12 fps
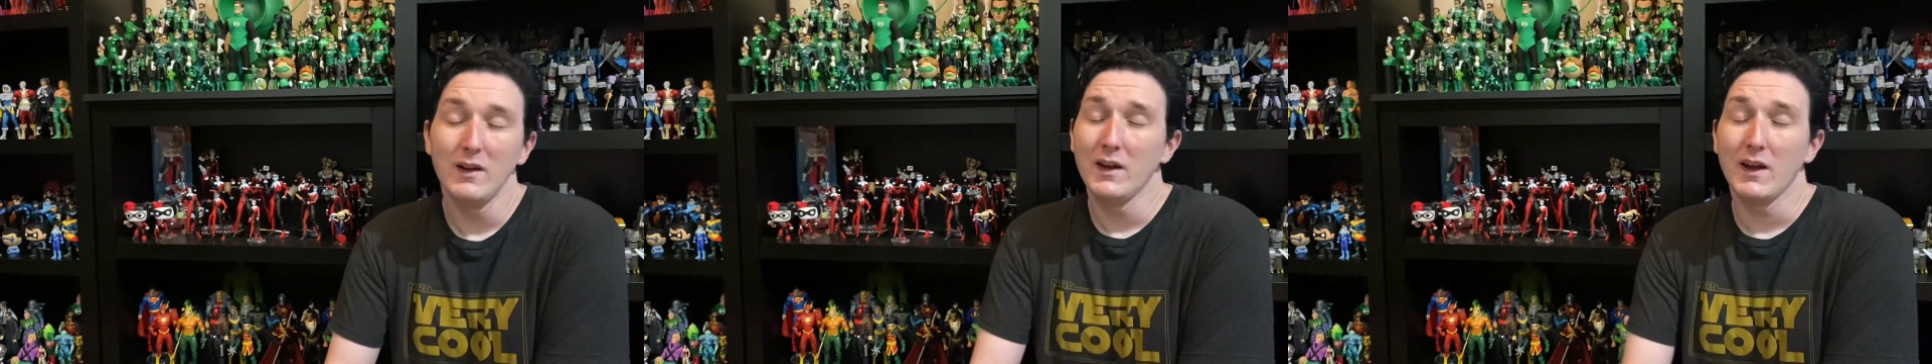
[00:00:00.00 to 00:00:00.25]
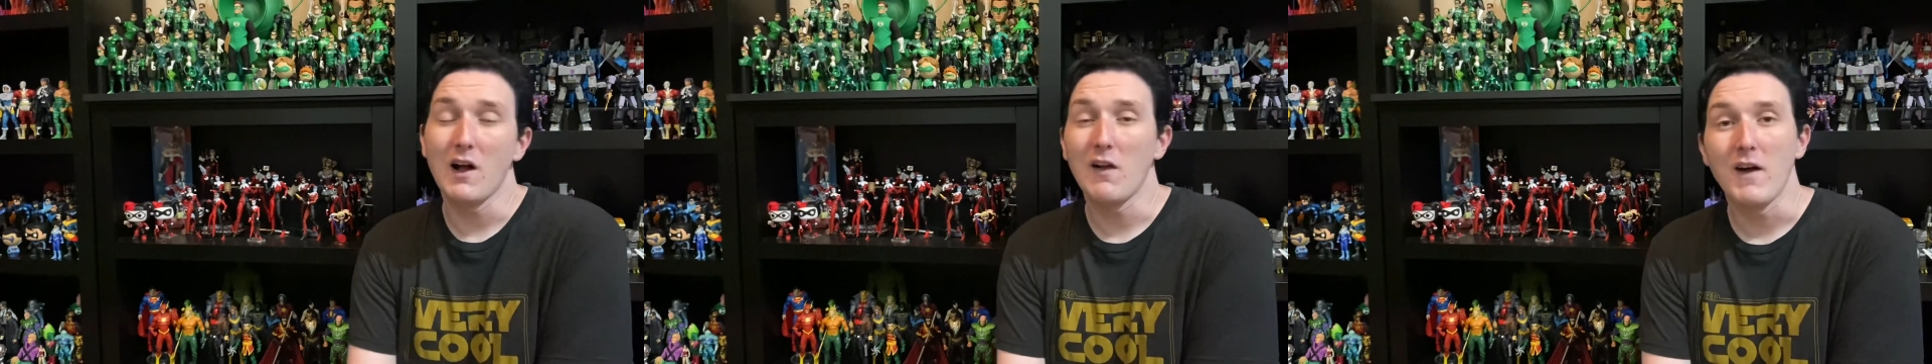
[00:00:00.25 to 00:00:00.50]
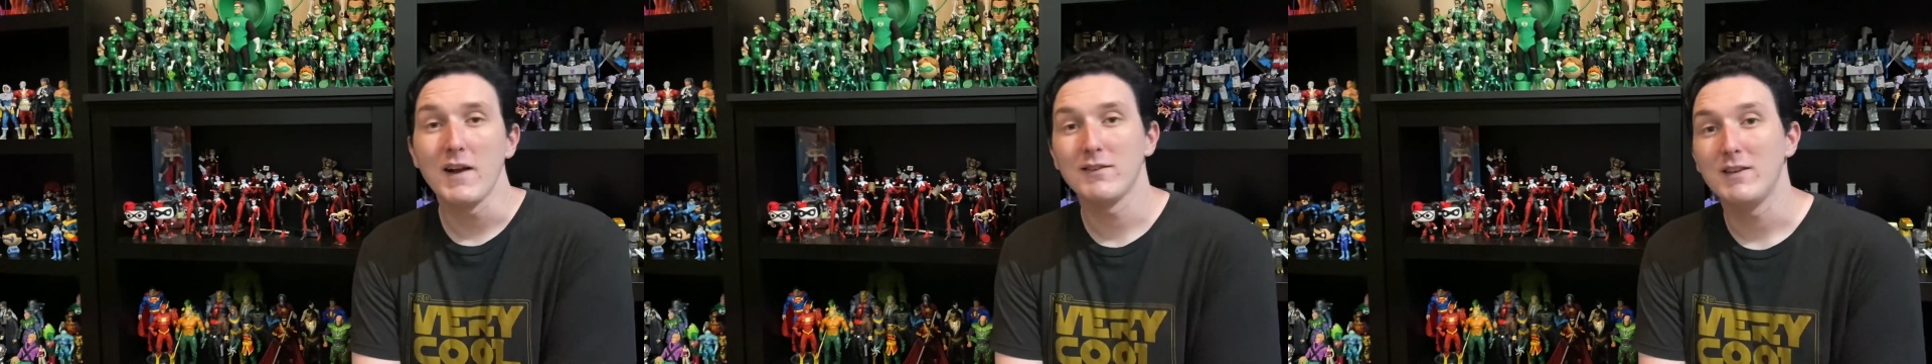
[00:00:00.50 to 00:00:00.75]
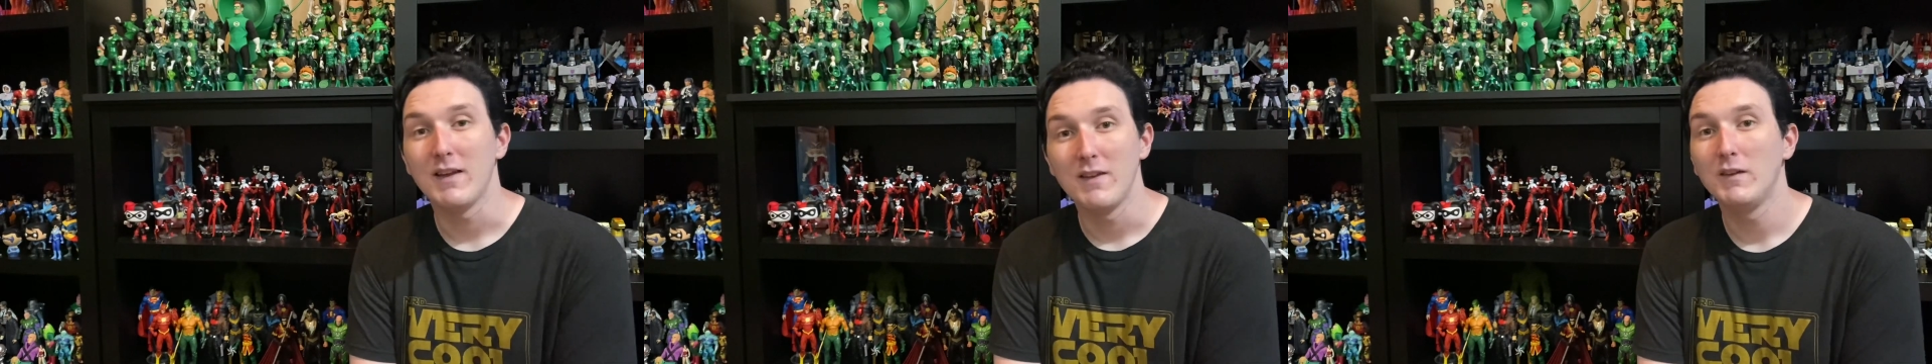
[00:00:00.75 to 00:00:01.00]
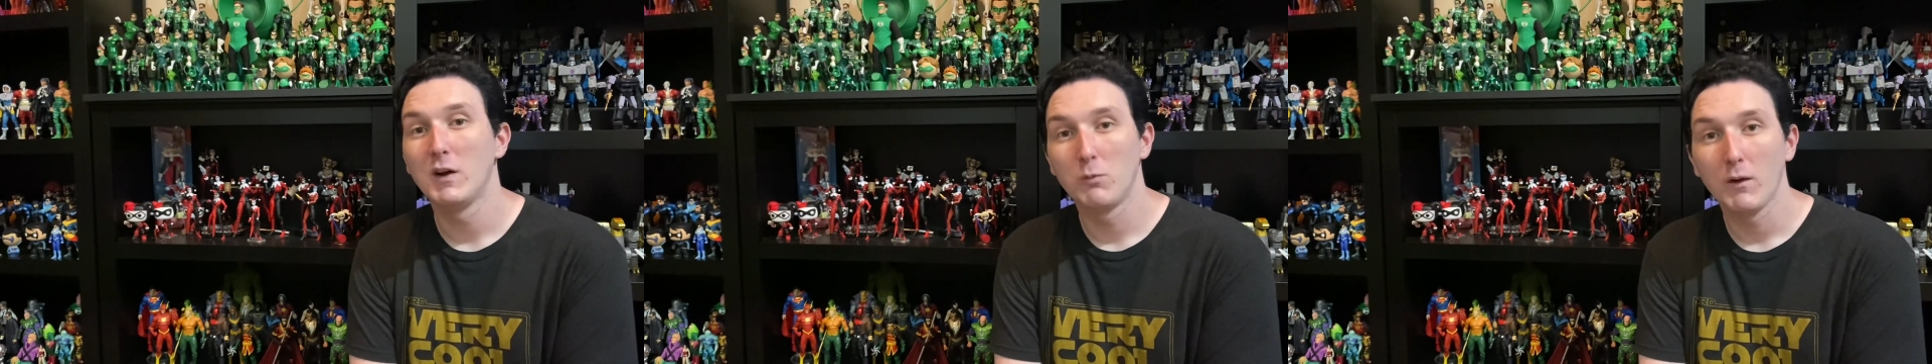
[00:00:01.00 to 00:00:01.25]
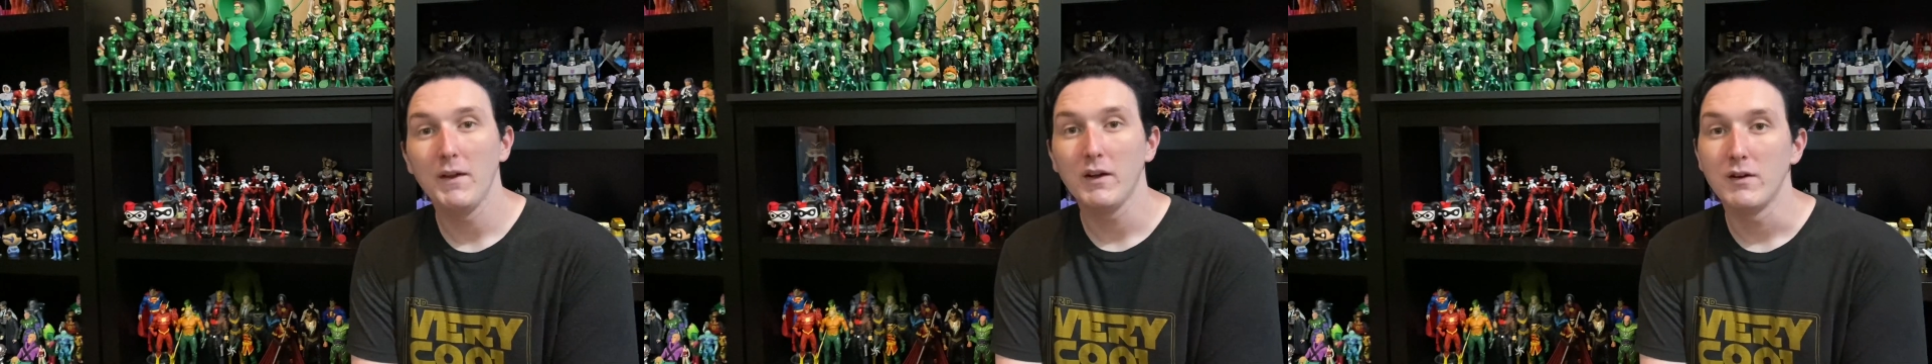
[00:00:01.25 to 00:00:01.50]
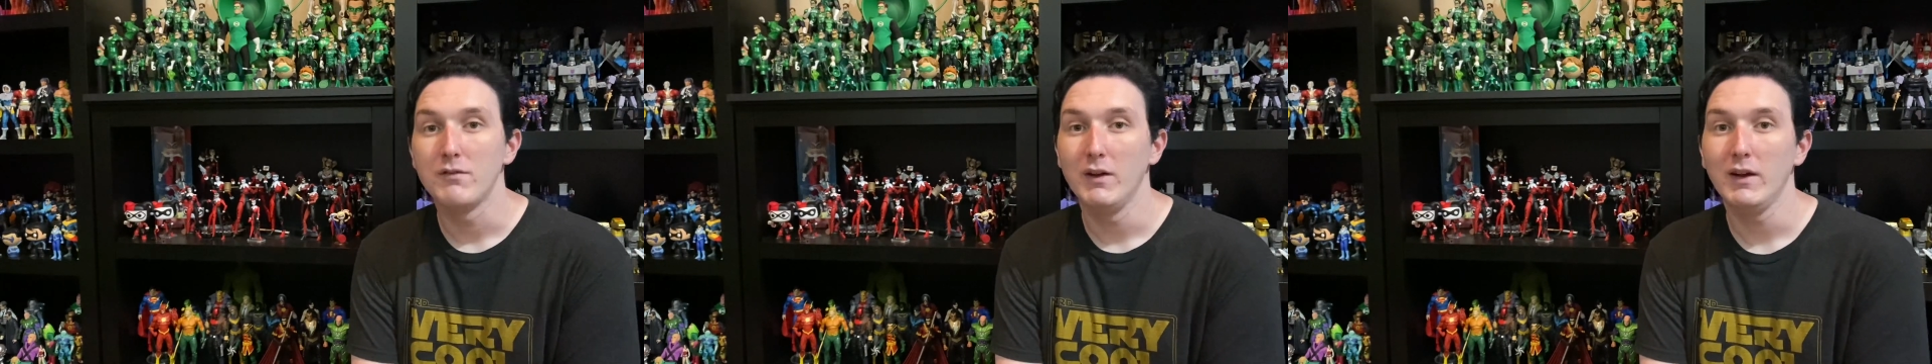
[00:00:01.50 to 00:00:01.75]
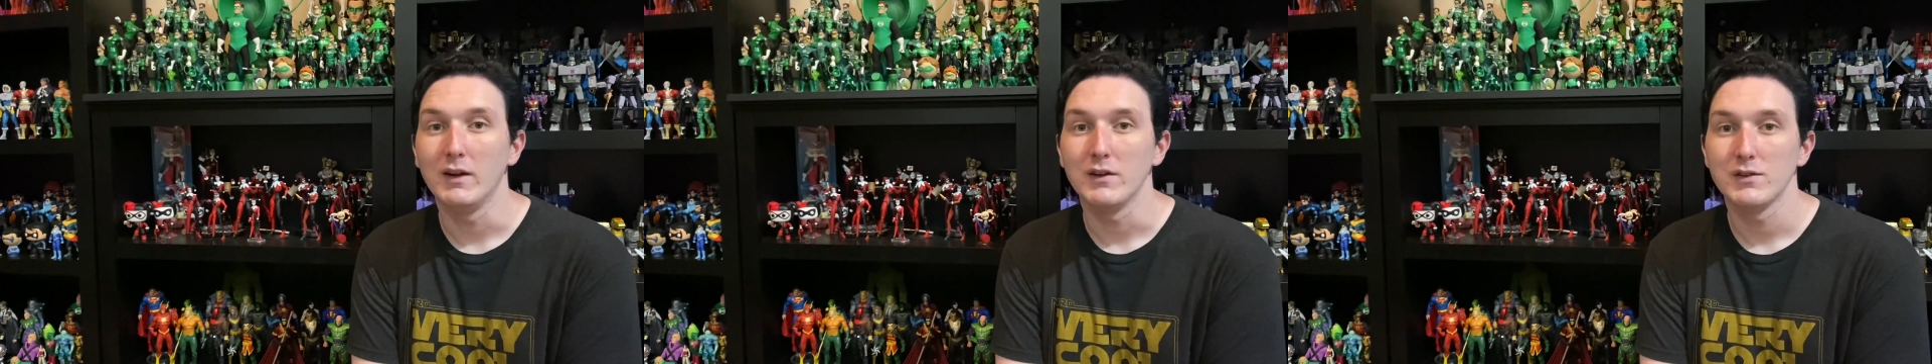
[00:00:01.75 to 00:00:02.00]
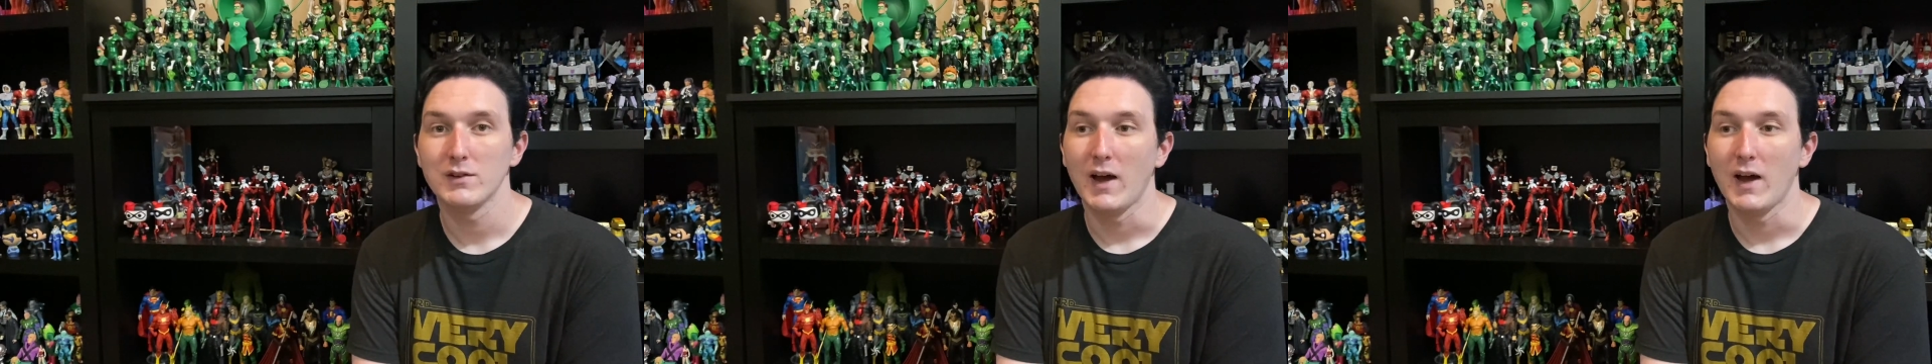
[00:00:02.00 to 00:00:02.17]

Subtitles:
in all honesty, I think they're really good figures.